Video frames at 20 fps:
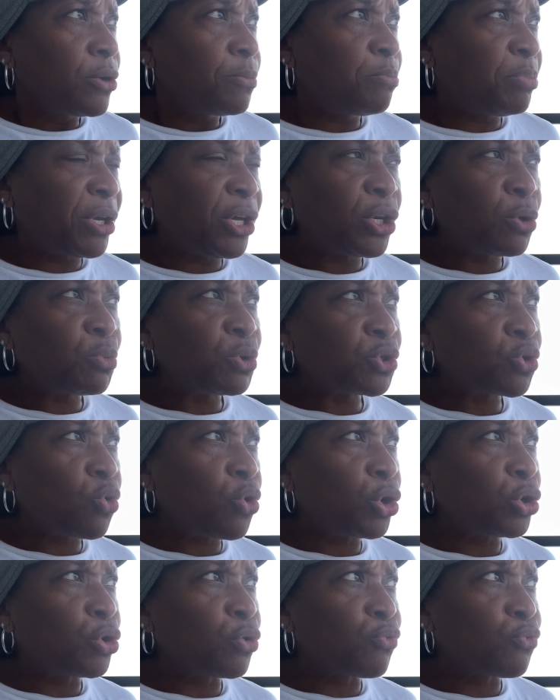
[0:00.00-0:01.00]
Peter was
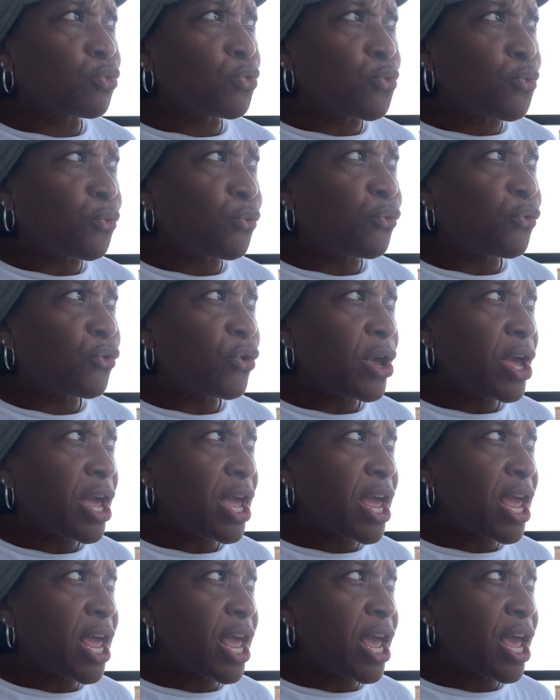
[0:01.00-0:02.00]
on the roof
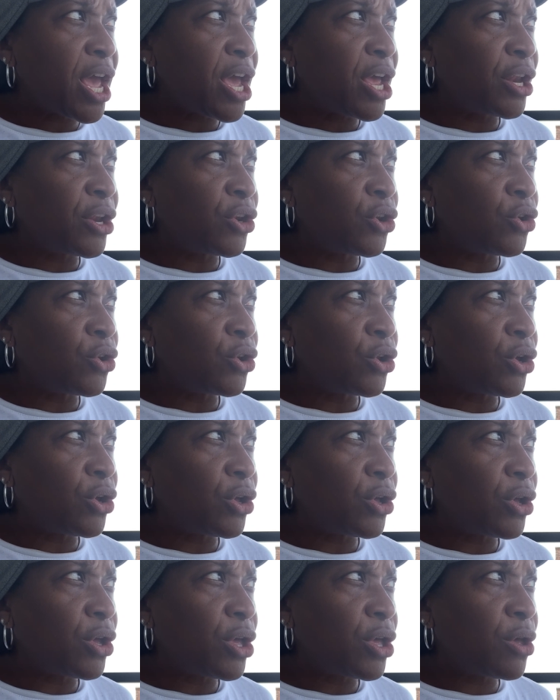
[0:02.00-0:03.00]
and
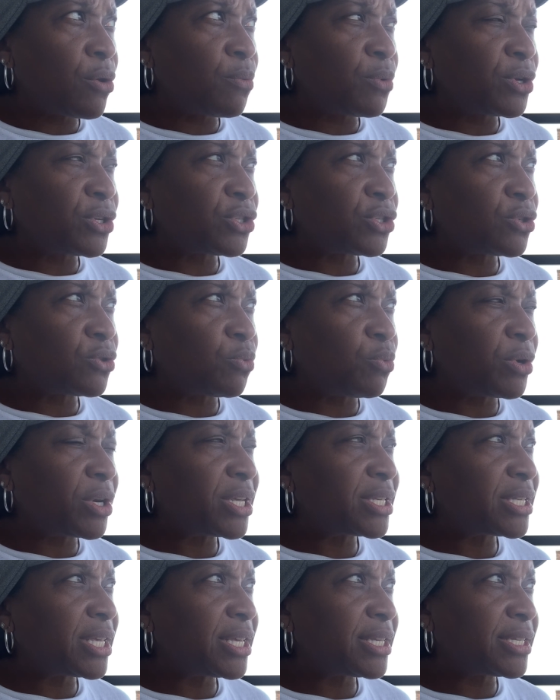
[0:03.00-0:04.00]
it was what
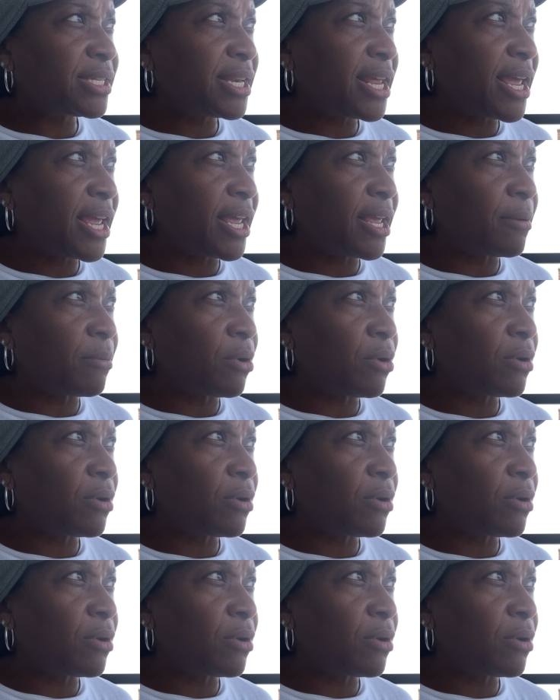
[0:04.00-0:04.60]
is his name?